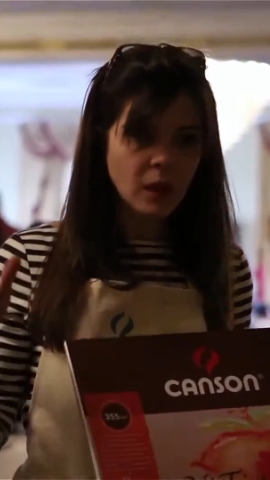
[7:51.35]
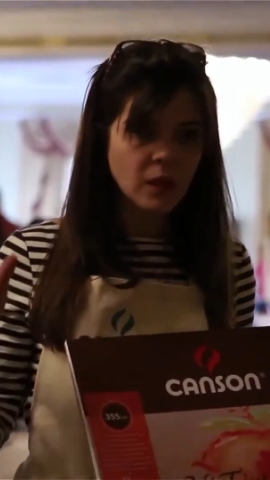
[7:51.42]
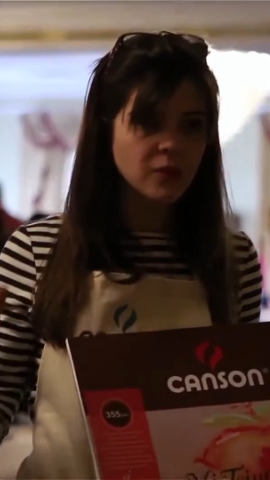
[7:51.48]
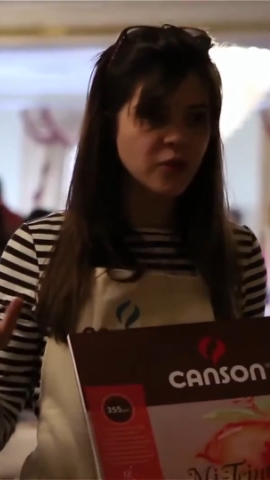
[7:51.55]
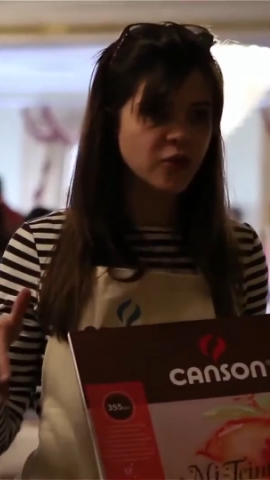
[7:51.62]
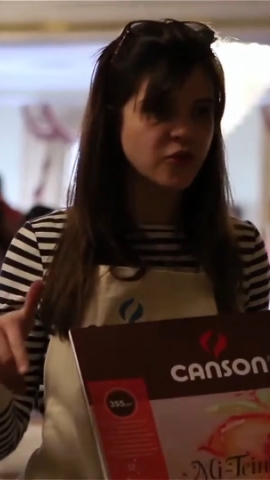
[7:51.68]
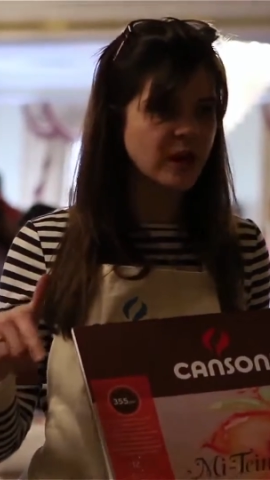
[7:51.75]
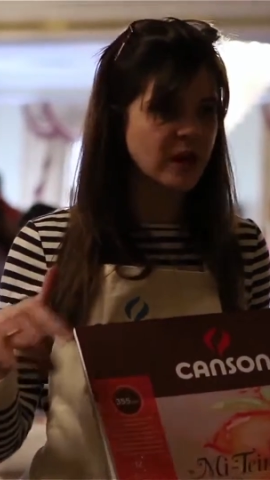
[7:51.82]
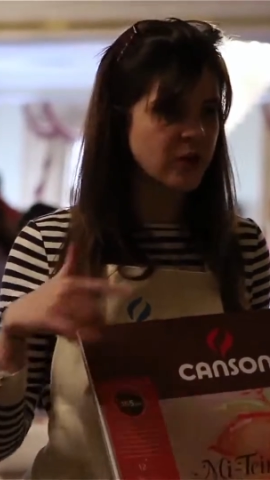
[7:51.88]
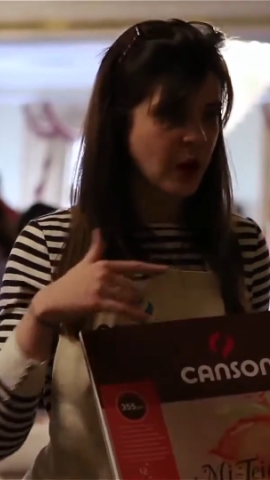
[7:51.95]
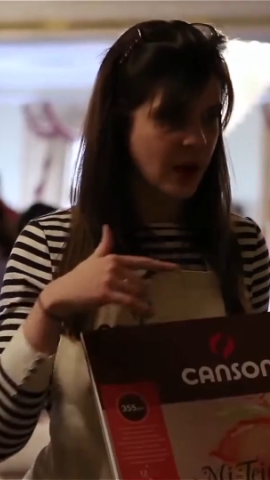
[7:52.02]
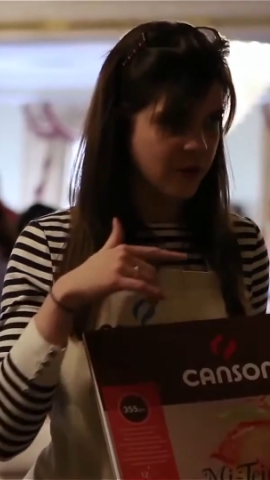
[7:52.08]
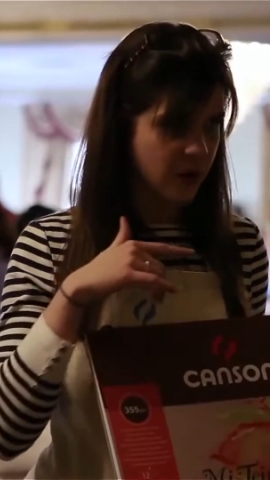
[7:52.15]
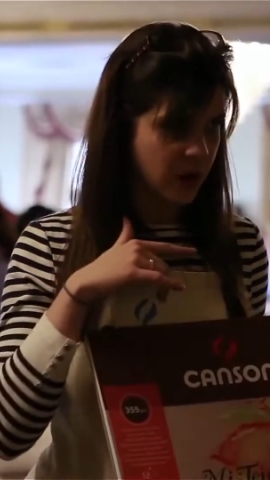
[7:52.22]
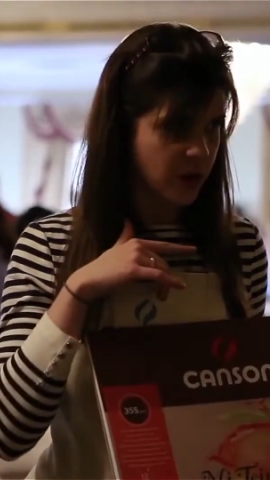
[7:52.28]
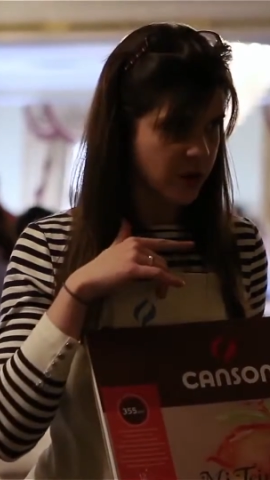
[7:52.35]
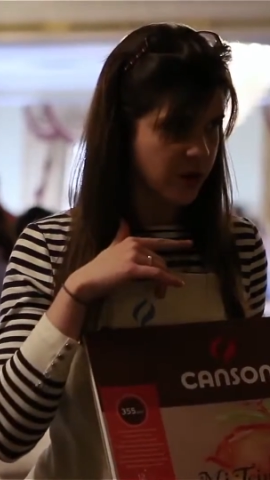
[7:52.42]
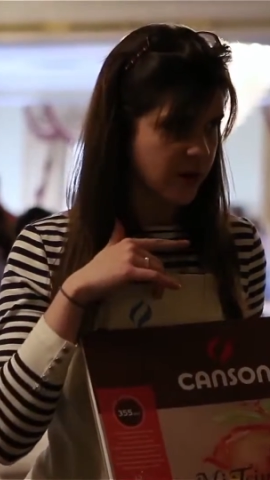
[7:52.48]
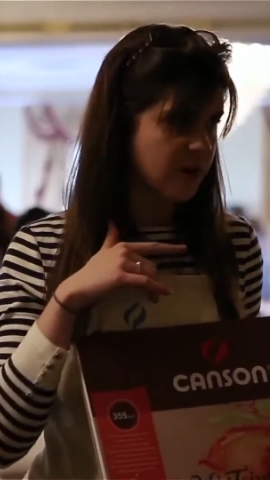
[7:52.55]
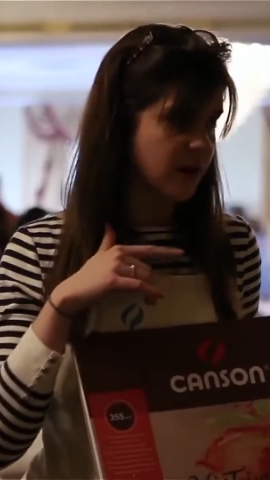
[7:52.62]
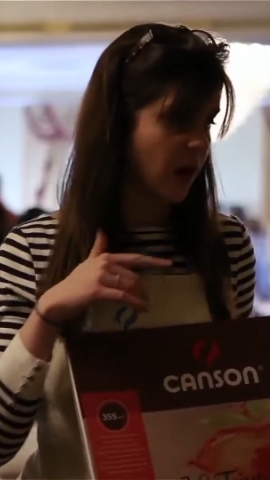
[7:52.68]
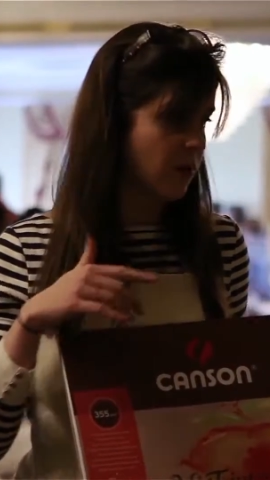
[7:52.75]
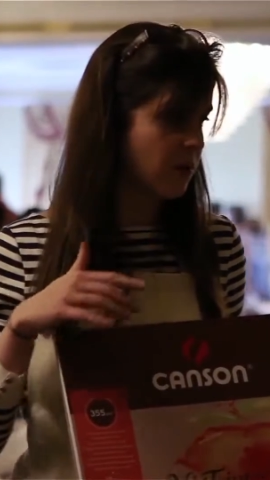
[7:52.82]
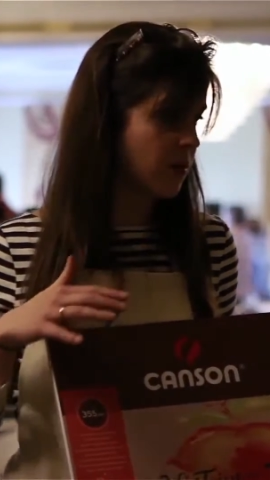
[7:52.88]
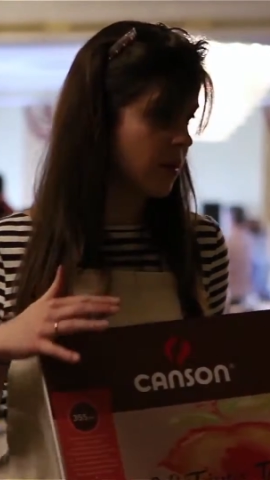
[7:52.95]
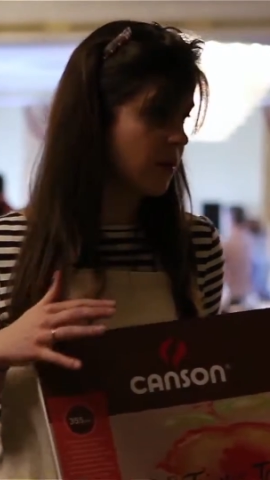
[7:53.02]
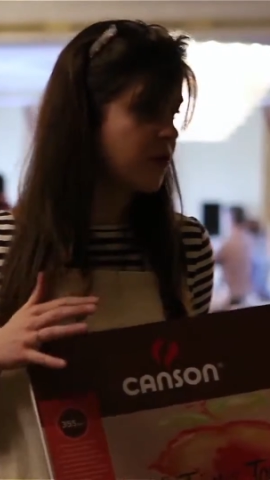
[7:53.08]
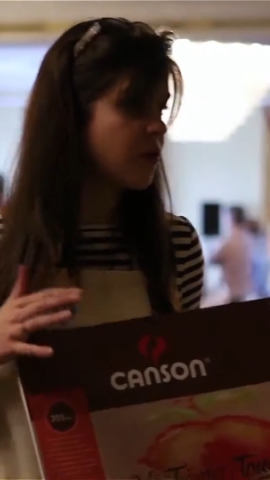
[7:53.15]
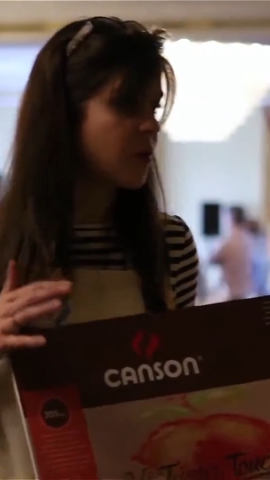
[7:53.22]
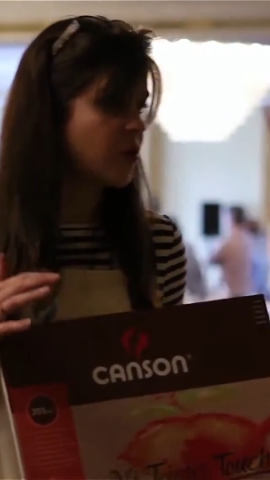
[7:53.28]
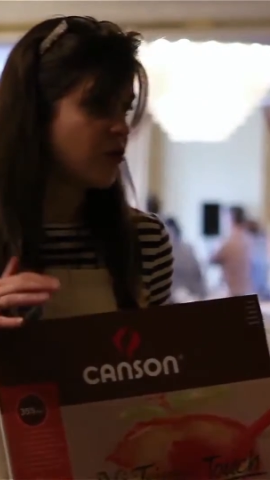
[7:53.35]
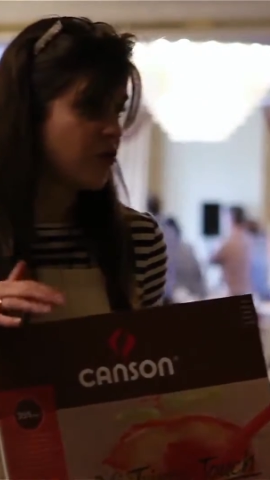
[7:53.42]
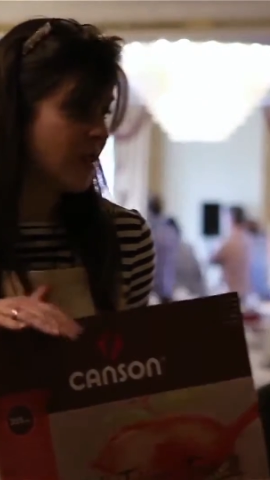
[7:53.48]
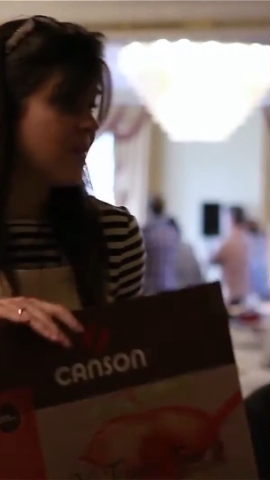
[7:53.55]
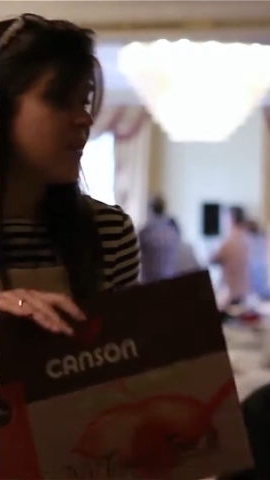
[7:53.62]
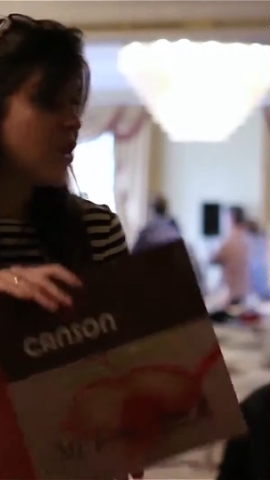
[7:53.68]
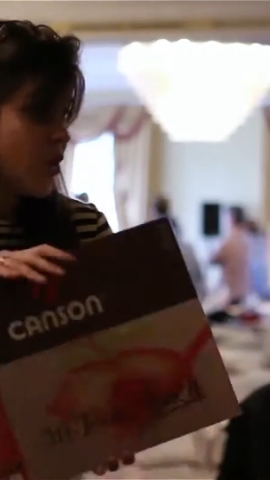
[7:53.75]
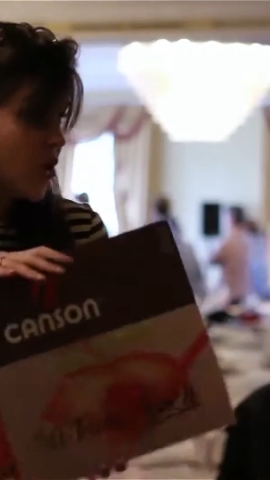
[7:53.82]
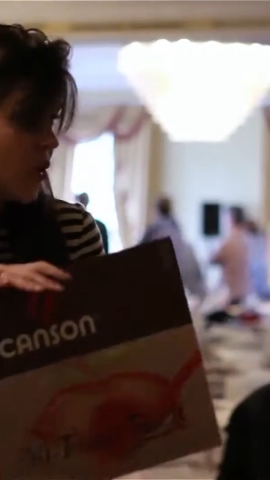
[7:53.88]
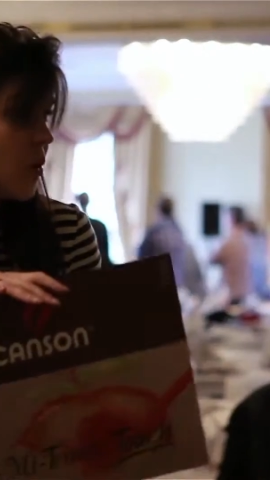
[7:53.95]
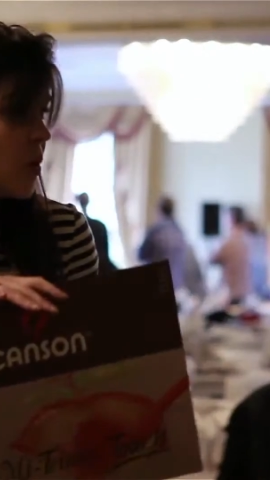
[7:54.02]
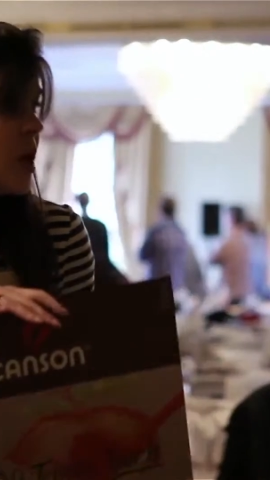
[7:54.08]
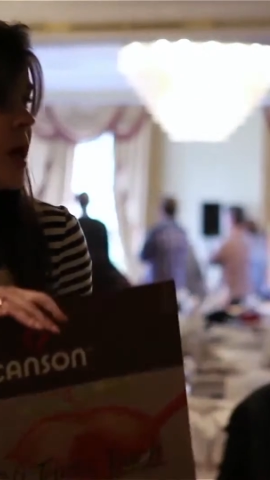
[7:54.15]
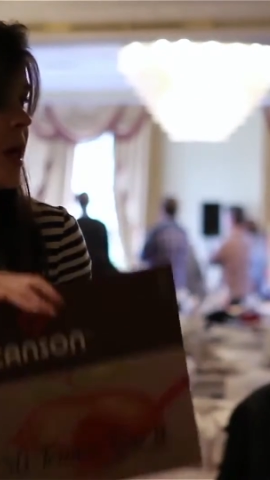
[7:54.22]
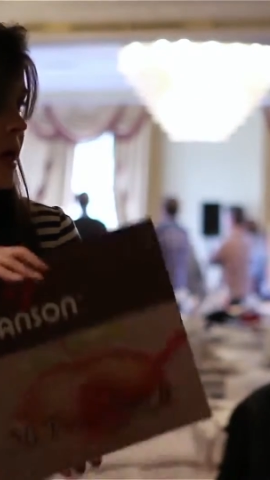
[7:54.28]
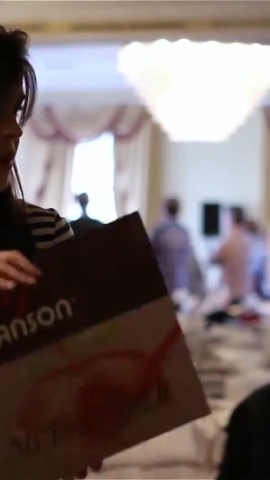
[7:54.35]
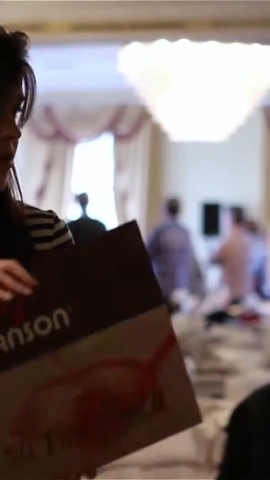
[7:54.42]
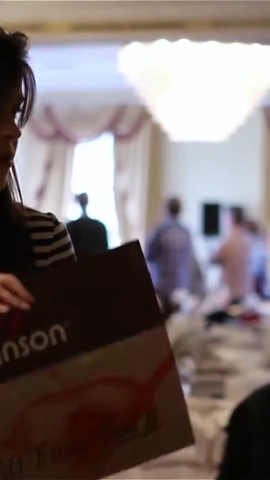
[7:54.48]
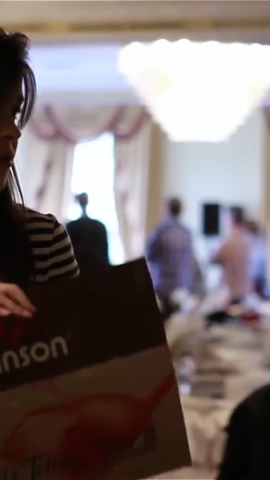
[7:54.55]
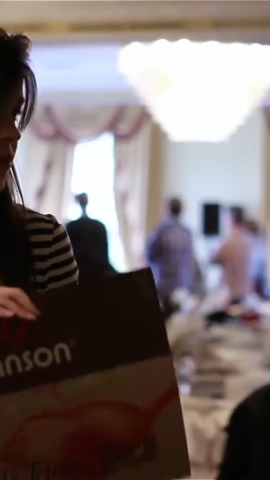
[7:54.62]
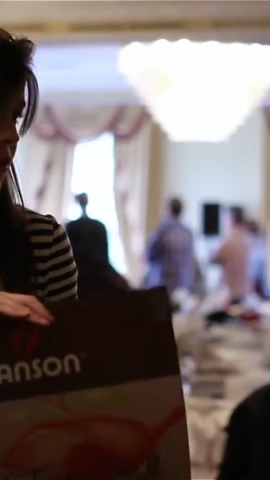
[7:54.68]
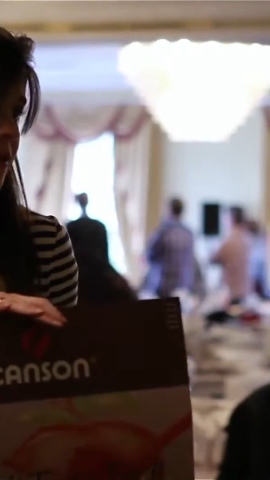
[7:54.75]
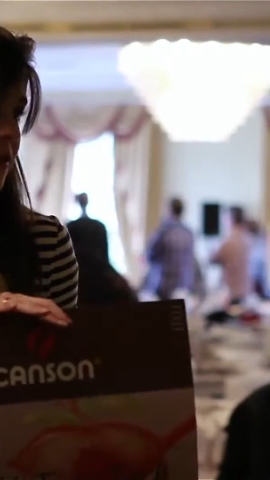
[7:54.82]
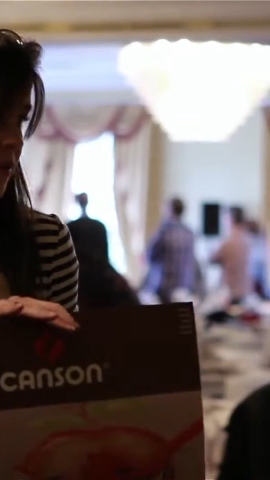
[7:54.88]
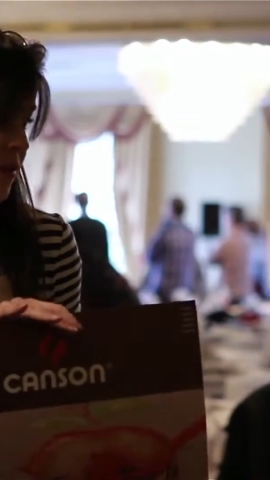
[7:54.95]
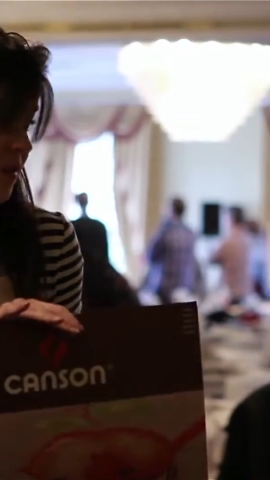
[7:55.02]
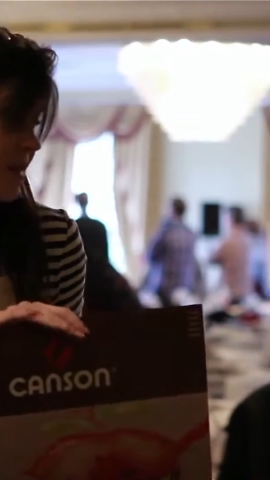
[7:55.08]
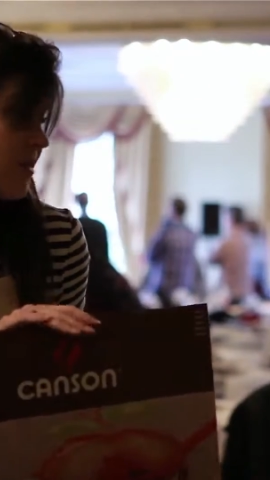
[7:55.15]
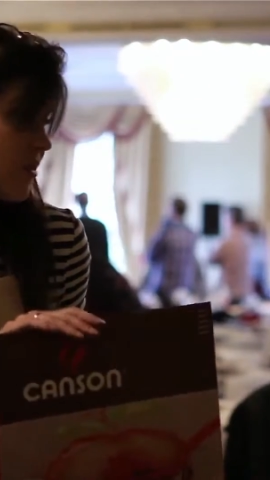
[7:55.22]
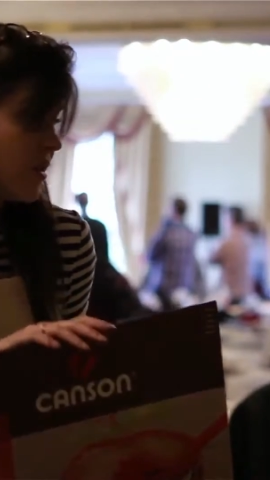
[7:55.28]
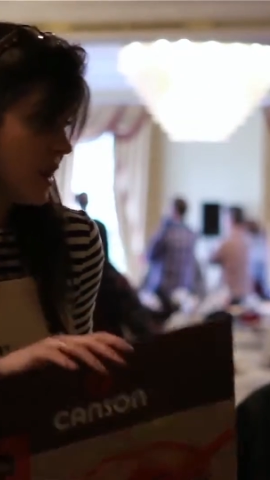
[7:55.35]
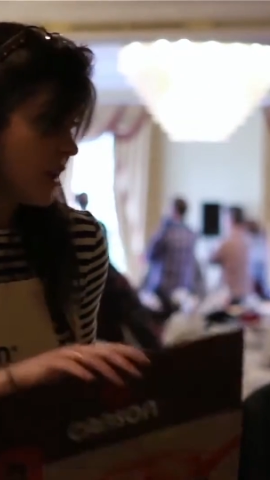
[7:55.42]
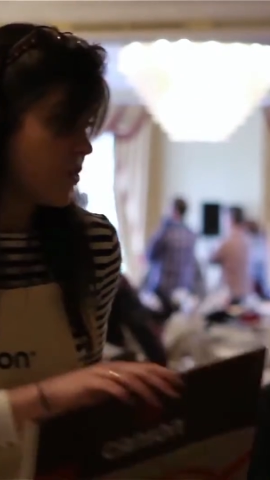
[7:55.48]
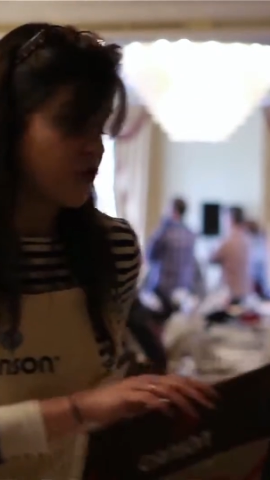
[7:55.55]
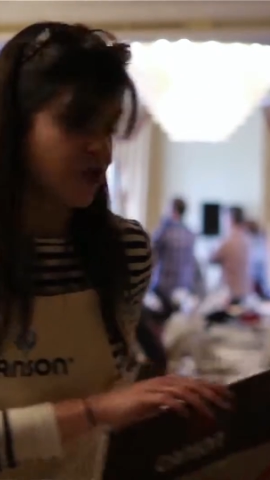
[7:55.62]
So today you have quite good discount. So if you want to give it a go in your store, it's the day to